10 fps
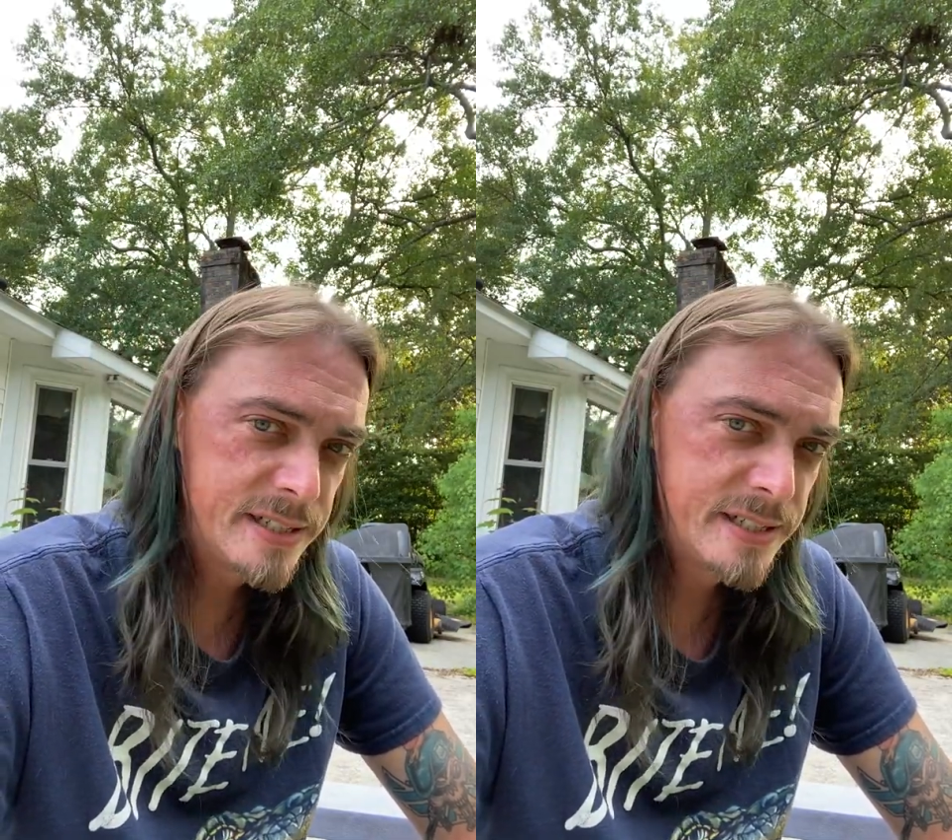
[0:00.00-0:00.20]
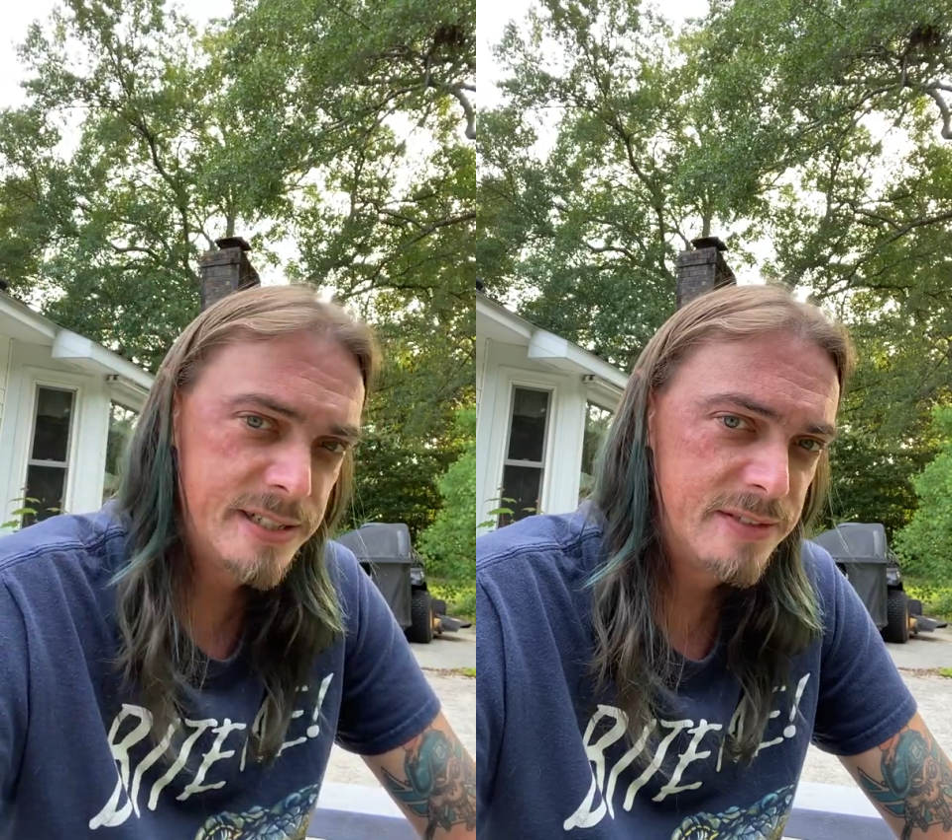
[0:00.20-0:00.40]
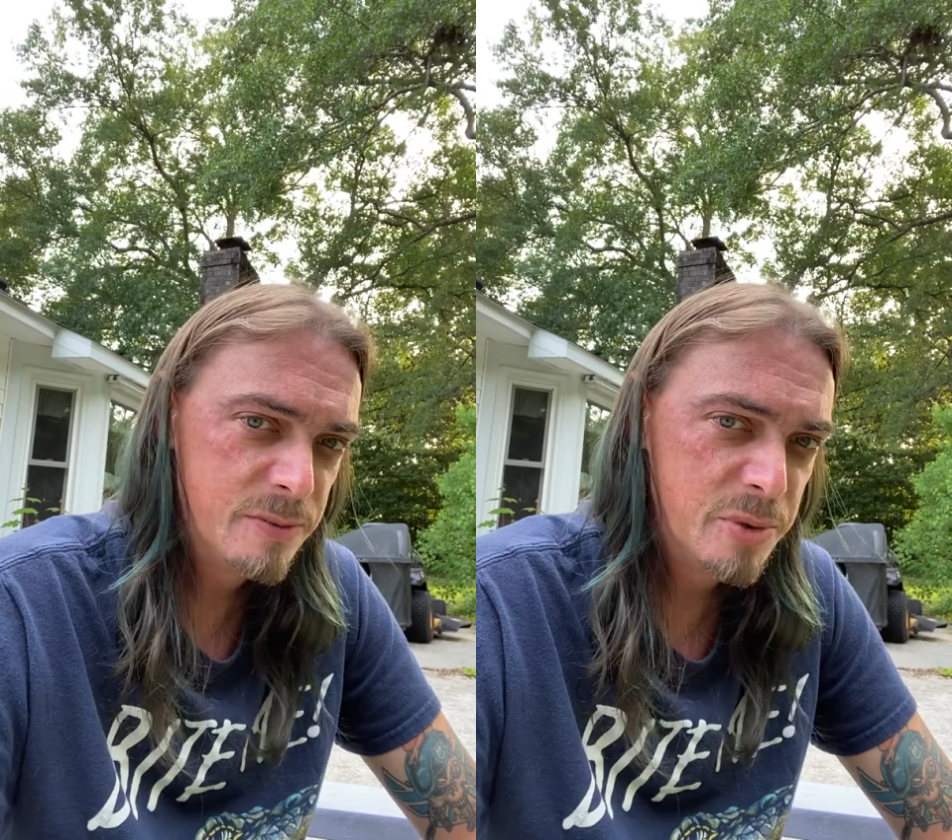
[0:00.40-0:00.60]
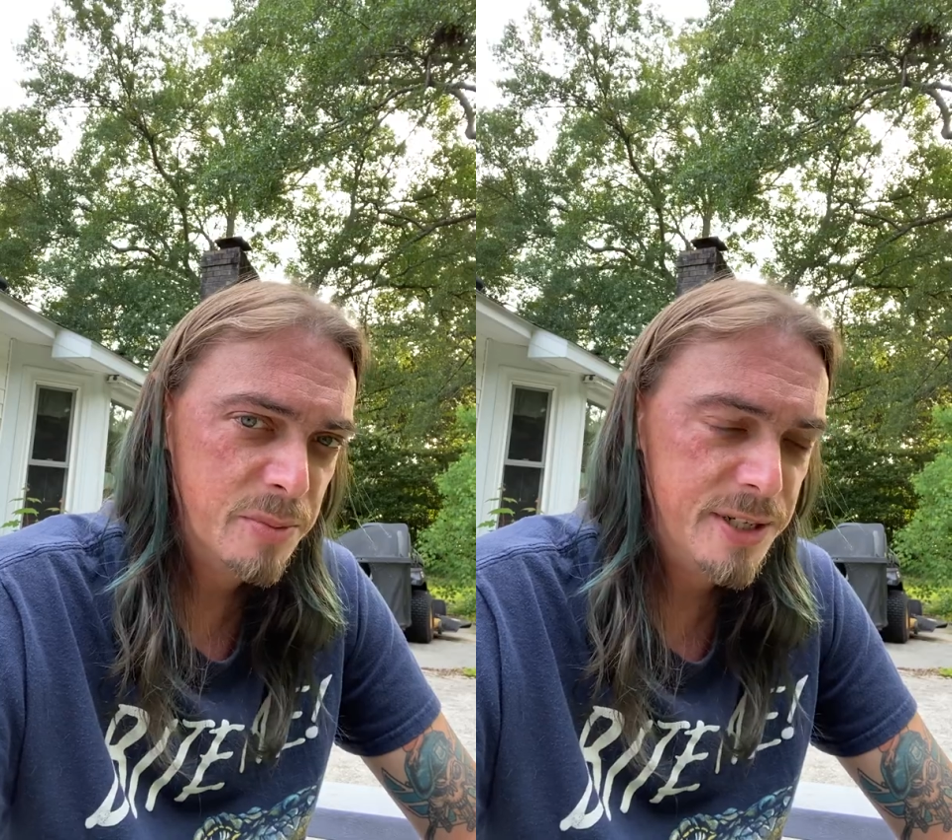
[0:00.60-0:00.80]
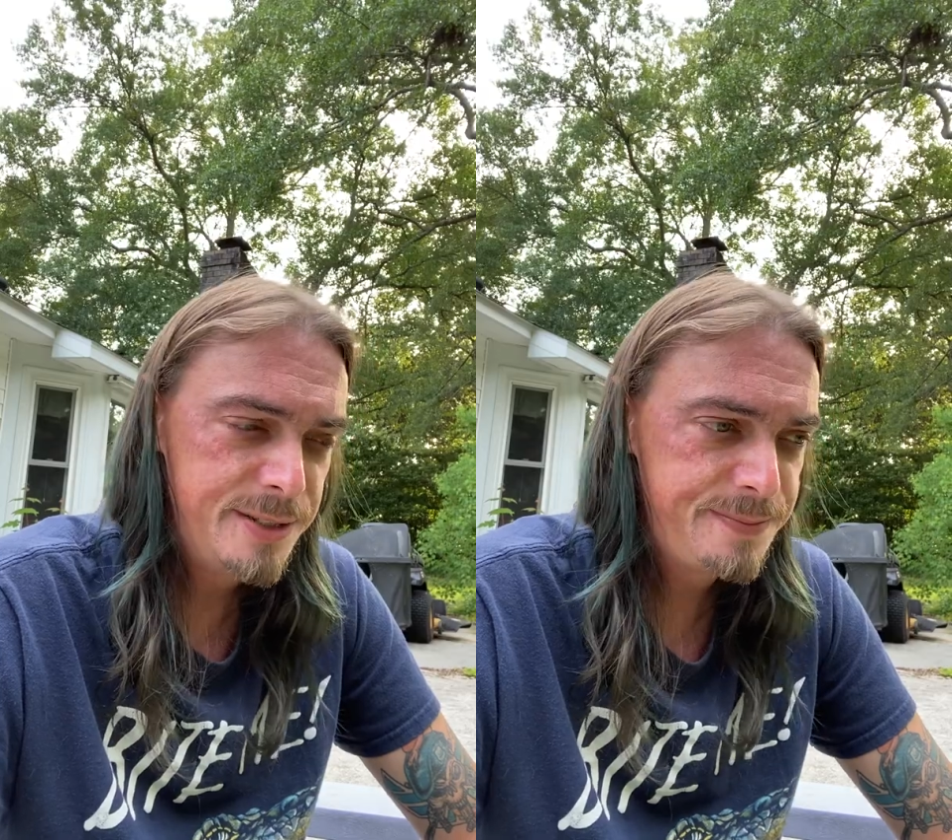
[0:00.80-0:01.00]
they didn't have a
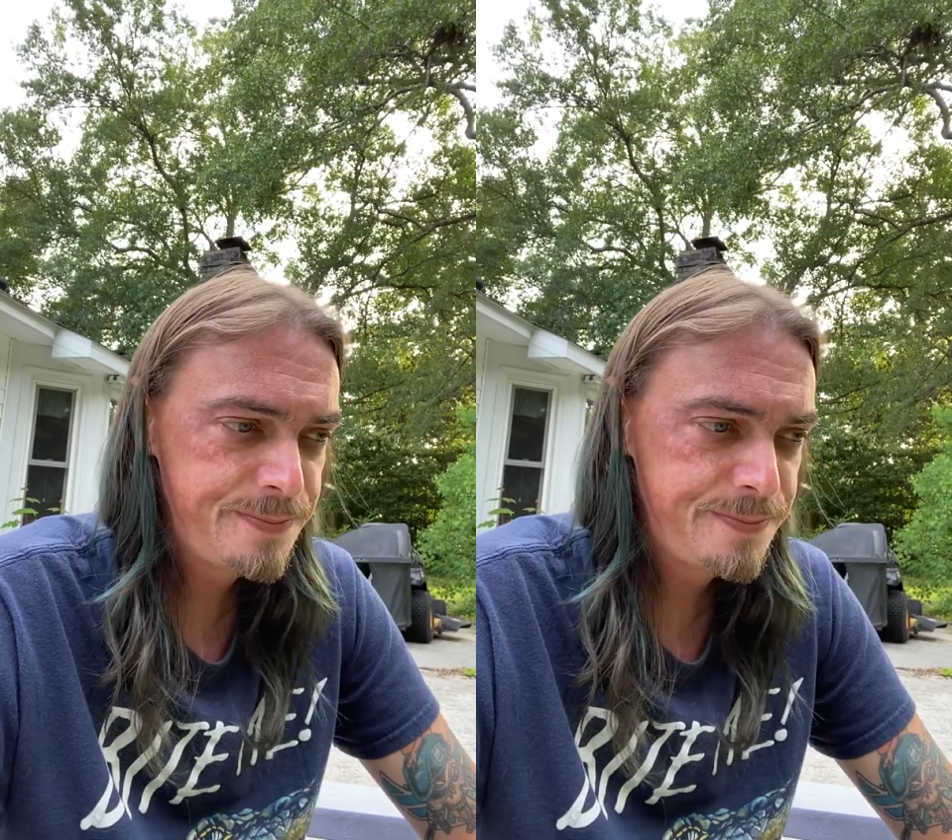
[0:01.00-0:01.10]
permit.